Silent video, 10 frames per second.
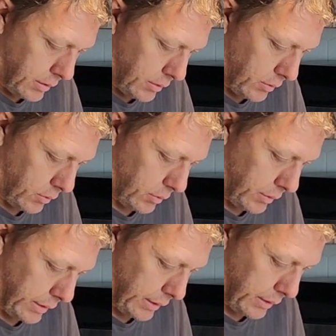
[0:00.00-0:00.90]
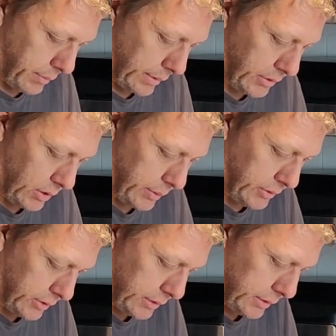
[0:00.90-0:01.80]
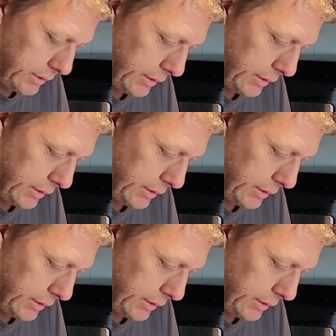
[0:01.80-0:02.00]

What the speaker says: or yeah, about 2 inches.